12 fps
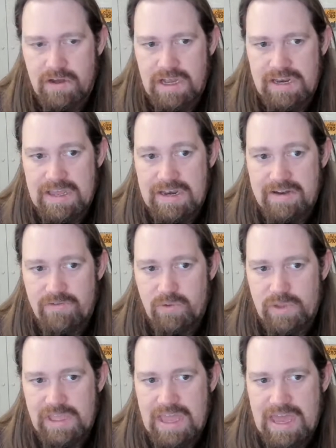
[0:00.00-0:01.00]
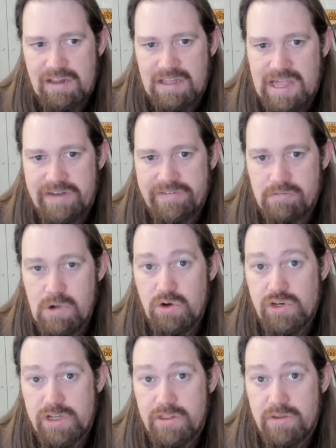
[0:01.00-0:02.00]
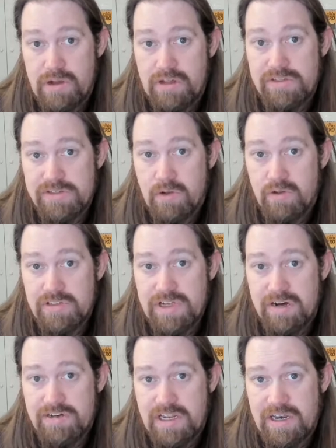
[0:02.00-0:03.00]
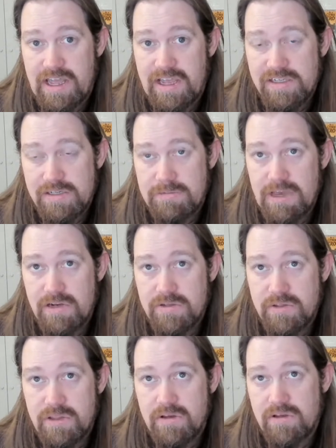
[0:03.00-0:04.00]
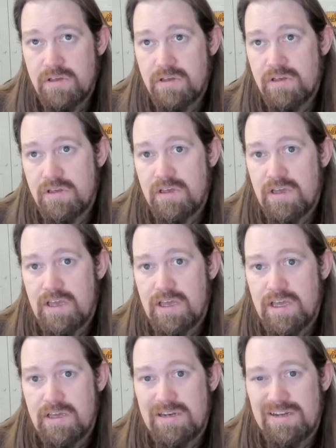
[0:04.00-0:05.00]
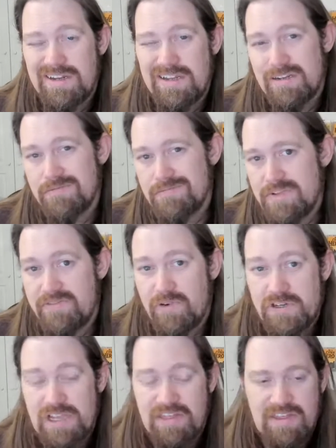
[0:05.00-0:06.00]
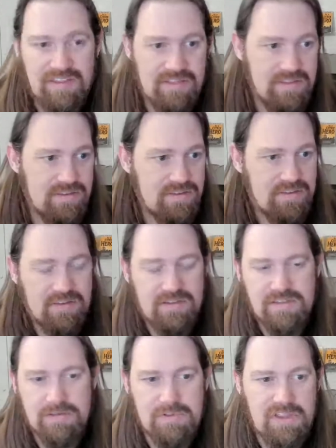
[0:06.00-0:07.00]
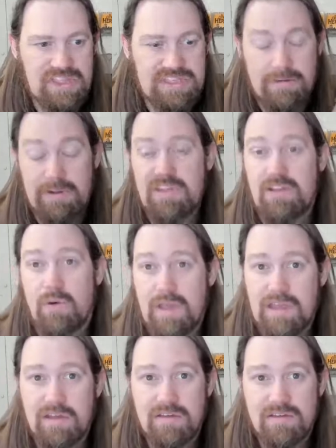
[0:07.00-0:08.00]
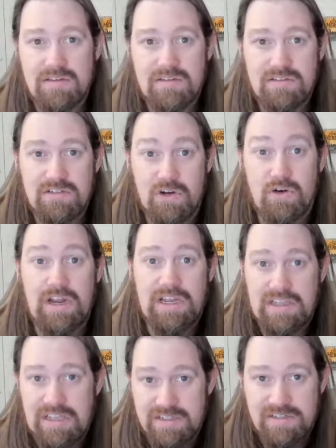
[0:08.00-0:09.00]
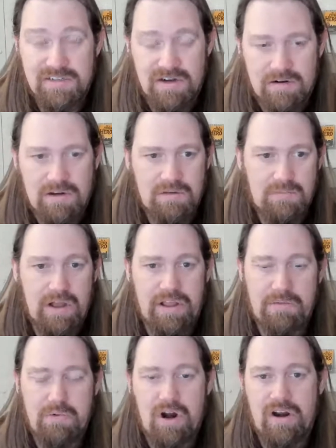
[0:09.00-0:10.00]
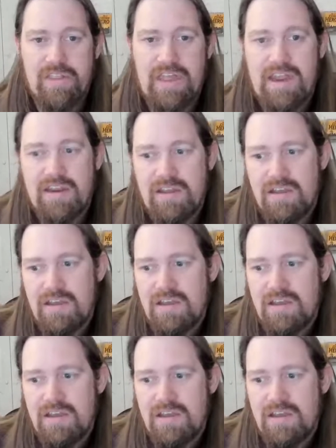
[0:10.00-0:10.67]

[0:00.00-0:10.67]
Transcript: I never really had a lot of emotion throughout this whole entire 10 days, to be honest with you. And unfortunately, I think some of the things I've been doing during this are probably a part of that.